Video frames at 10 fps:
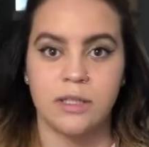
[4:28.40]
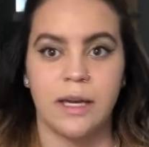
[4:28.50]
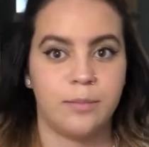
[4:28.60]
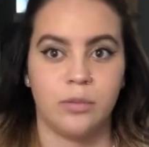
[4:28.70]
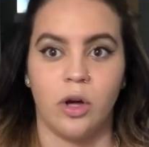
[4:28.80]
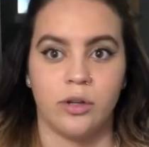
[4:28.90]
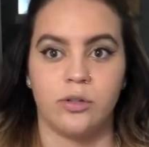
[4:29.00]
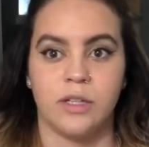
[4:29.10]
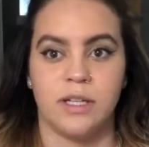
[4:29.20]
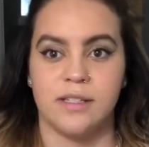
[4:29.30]
like blonder
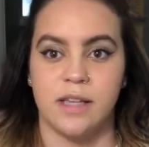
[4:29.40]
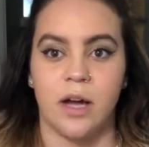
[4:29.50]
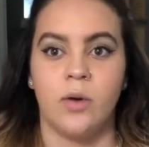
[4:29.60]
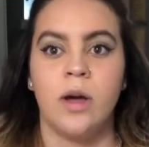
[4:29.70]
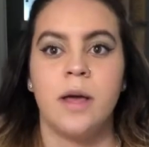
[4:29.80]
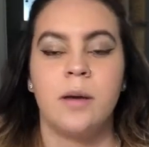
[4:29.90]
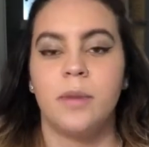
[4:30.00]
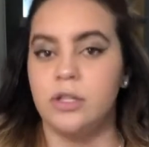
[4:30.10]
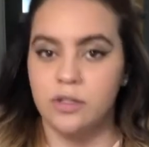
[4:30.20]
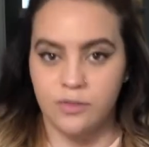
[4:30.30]
than it is now, but
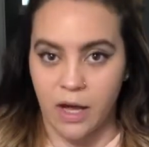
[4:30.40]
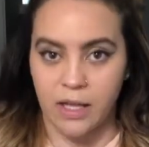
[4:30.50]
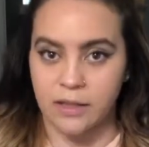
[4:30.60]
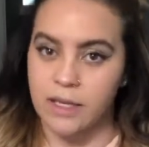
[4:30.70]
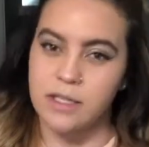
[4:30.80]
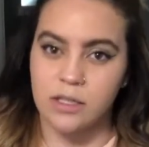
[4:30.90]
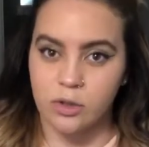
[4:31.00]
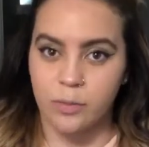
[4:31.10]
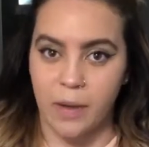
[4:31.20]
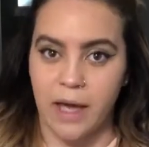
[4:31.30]
it looked fine. Like it didn't
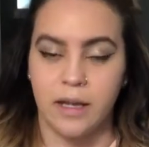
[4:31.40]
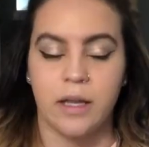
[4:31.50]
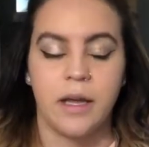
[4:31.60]
look bad.